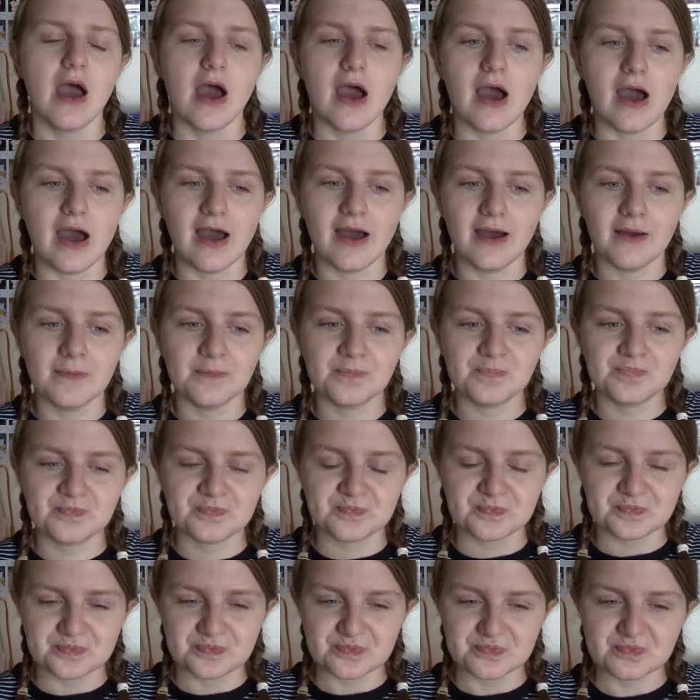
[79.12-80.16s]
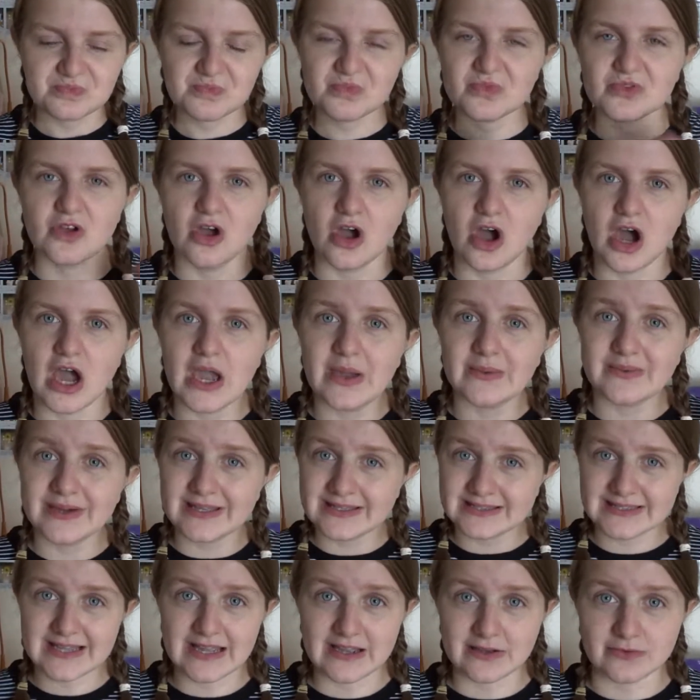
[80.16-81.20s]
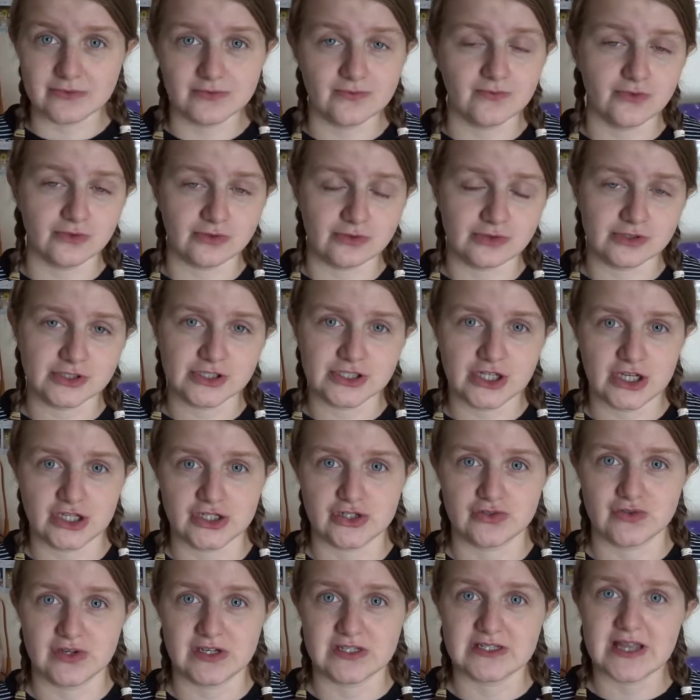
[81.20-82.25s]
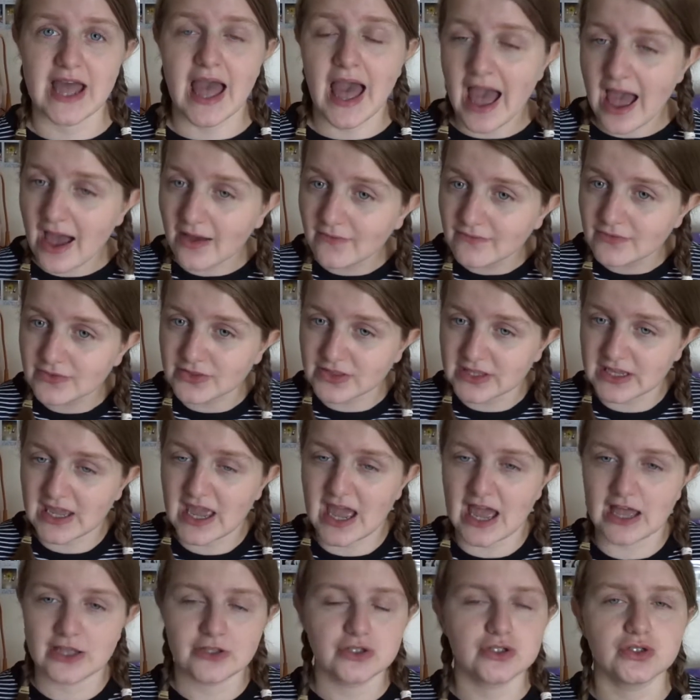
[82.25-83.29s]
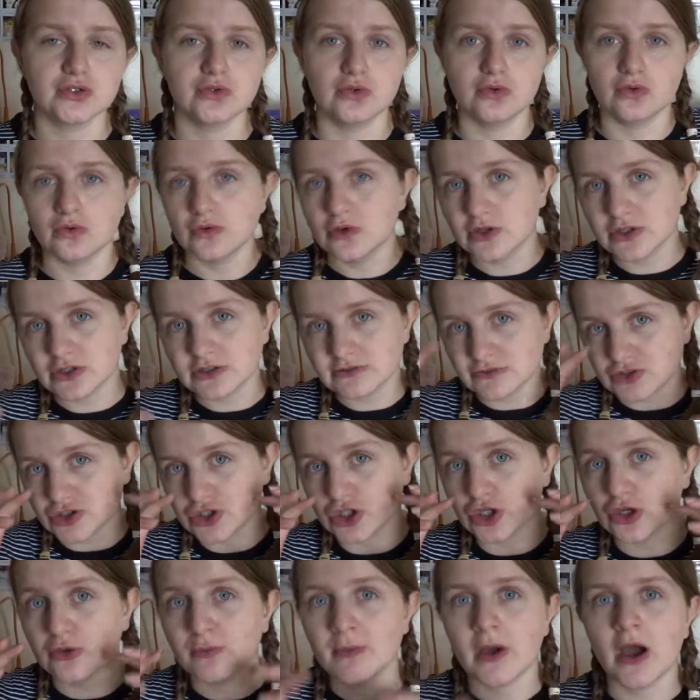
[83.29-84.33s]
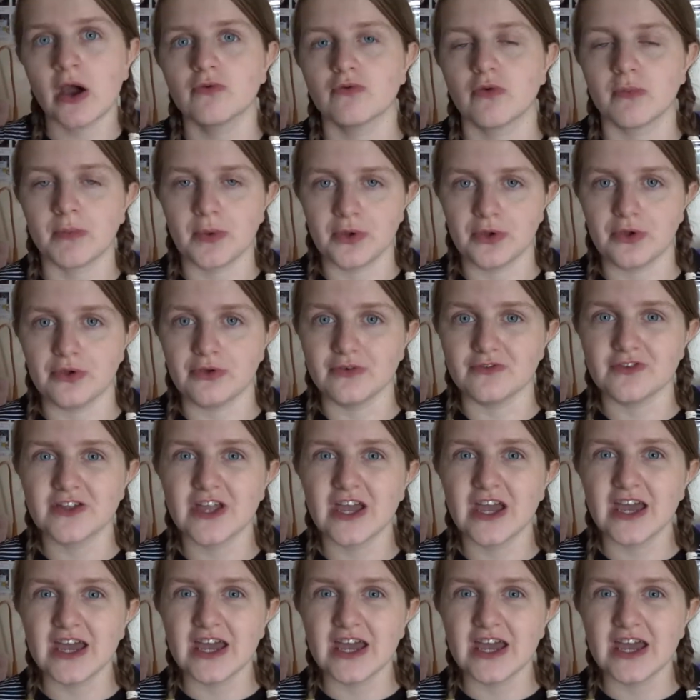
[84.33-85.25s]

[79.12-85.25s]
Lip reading: I went down for surgery to have the actual tumour removed.